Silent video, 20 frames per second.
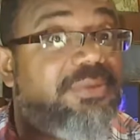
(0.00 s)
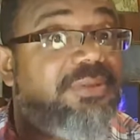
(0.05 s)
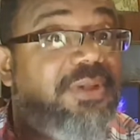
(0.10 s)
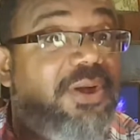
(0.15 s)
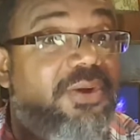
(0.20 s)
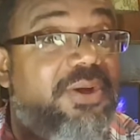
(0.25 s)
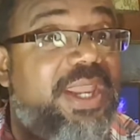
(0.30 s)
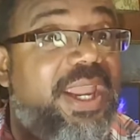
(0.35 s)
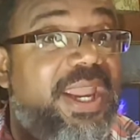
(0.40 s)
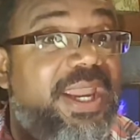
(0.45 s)

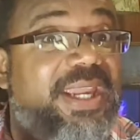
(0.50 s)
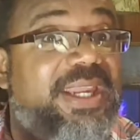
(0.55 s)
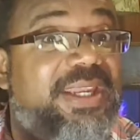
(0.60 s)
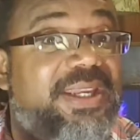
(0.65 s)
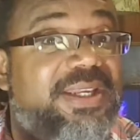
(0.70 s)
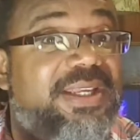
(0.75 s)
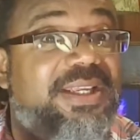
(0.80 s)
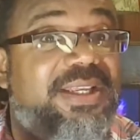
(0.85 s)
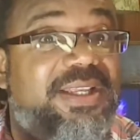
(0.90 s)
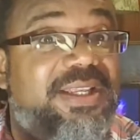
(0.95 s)

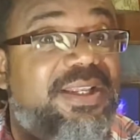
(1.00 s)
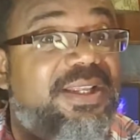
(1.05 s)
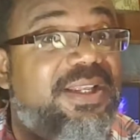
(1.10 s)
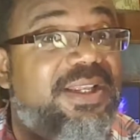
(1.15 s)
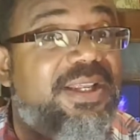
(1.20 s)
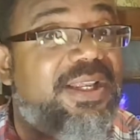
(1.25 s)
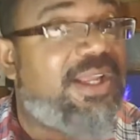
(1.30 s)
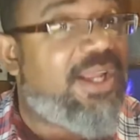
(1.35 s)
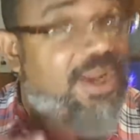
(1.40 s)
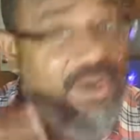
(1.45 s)
Okay,
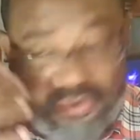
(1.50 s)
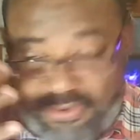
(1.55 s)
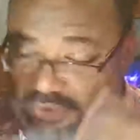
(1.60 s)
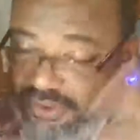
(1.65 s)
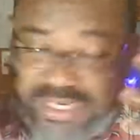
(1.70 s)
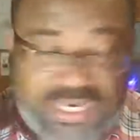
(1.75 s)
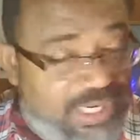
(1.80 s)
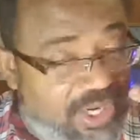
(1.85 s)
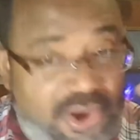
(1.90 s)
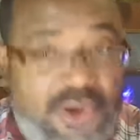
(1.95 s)

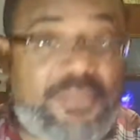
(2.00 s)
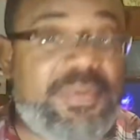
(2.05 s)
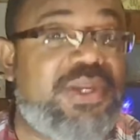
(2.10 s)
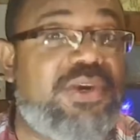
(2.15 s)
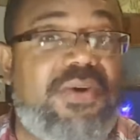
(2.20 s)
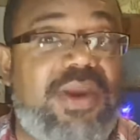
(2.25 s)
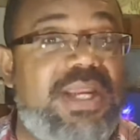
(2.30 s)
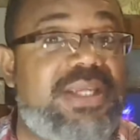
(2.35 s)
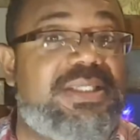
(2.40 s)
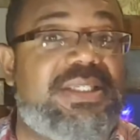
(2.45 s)
call me
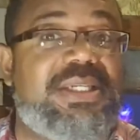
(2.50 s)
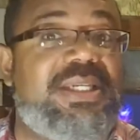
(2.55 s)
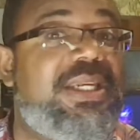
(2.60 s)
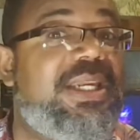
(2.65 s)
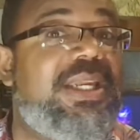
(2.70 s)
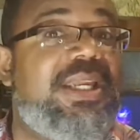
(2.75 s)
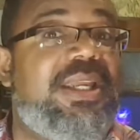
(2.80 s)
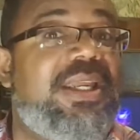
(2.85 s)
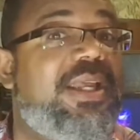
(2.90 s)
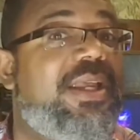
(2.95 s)
crazy.
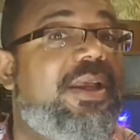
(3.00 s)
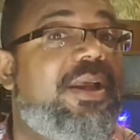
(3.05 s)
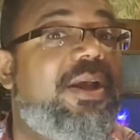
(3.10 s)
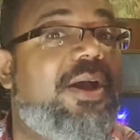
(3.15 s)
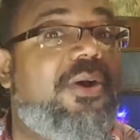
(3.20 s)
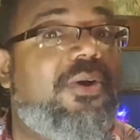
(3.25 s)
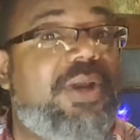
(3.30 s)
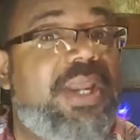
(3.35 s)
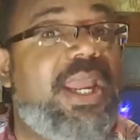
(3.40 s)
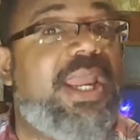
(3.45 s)

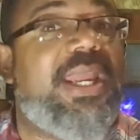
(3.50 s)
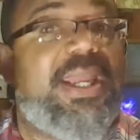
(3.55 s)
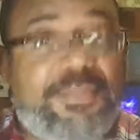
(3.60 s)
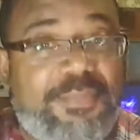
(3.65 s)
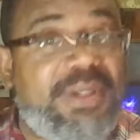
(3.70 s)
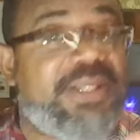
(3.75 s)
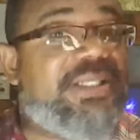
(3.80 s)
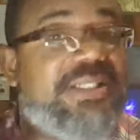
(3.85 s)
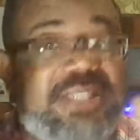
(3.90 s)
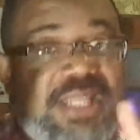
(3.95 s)
Okay,
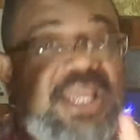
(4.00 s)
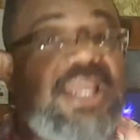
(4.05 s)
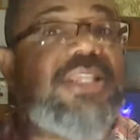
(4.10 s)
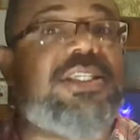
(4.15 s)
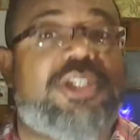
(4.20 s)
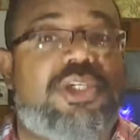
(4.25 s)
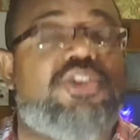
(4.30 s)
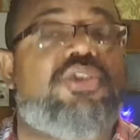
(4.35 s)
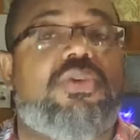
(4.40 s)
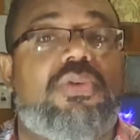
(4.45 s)
but
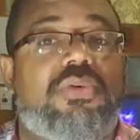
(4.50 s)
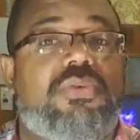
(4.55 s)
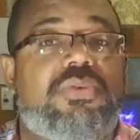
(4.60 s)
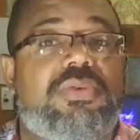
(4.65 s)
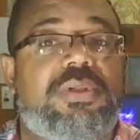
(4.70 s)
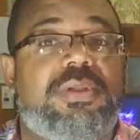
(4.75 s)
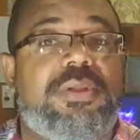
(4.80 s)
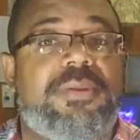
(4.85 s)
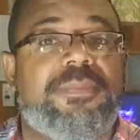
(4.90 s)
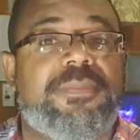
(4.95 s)
it's the truth.